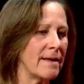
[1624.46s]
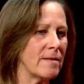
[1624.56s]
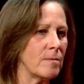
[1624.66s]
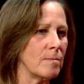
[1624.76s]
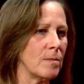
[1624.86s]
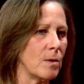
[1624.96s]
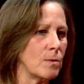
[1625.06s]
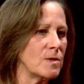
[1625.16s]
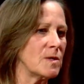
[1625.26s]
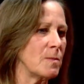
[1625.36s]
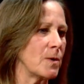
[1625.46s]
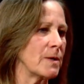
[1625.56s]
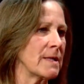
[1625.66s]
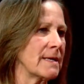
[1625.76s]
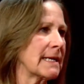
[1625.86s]
think the most
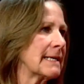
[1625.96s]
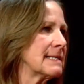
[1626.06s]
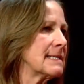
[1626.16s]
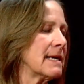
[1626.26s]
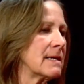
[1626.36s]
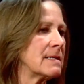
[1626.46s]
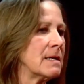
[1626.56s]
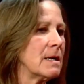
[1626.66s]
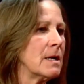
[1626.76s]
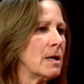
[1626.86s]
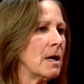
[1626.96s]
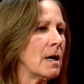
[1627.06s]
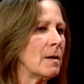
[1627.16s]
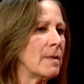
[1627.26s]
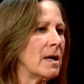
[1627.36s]
important thing is that
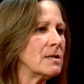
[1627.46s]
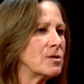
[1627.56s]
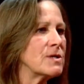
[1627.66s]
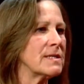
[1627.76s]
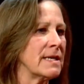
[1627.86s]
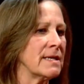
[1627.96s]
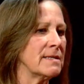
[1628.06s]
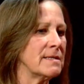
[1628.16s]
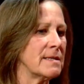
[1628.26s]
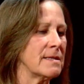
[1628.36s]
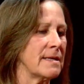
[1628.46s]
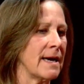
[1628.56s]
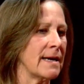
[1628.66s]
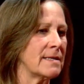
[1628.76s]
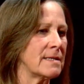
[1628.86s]
understand
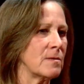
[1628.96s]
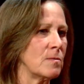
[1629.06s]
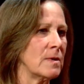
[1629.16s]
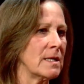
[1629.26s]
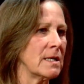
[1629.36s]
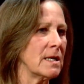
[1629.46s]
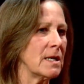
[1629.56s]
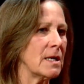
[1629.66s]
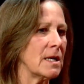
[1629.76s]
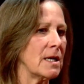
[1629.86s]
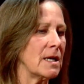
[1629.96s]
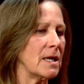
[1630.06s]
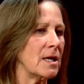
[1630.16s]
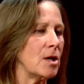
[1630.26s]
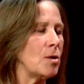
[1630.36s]
that when
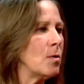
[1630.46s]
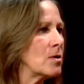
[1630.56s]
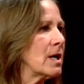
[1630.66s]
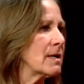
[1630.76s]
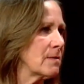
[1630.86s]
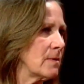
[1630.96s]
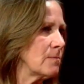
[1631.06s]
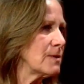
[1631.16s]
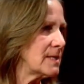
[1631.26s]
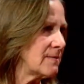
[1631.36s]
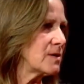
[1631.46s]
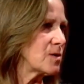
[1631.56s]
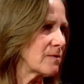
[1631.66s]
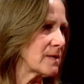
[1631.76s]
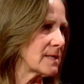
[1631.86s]
you are not receiving
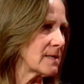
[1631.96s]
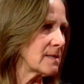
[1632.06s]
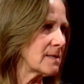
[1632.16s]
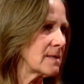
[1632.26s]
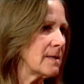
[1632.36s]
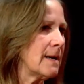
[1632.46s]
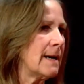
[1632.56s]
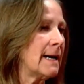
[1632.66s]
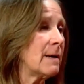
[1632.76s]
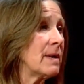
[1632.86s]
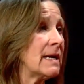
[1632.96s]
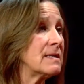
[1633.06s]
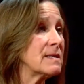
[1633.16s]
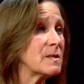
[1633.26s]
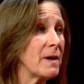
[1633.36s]
services,
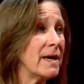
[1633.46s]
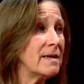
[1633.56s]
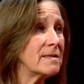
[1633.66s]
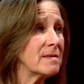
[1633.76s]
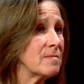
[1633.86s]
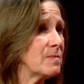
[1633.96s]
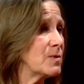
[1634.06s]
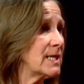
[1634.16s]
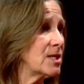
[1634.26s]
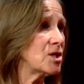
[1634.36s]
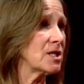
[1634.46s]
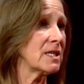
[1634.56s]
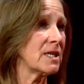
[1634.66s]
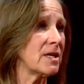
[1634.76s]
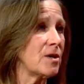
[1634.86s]
and despite
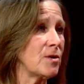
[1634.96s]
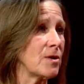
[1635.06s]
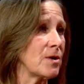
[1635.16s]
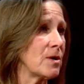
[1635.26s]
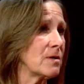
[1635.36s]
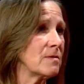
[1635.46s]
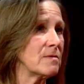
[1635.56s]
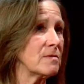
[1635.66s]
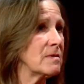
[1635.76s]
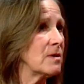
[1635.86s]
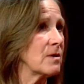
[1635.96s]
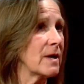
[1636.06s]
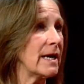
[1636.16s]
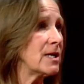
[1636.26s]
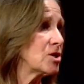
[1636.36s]
potentially
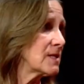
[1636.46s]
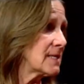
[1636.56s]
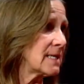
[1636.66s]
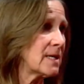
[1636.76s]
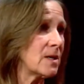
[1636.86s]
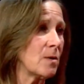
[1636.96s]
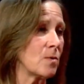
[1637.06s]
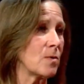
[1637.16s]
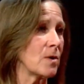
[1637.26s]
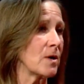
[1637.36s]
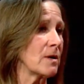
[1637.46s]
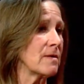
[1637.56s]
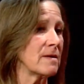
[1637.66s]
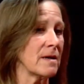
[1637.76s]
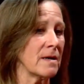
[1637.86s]
your agency or
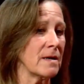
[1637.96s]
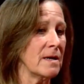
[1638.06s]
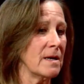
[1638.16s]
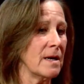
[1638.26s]
the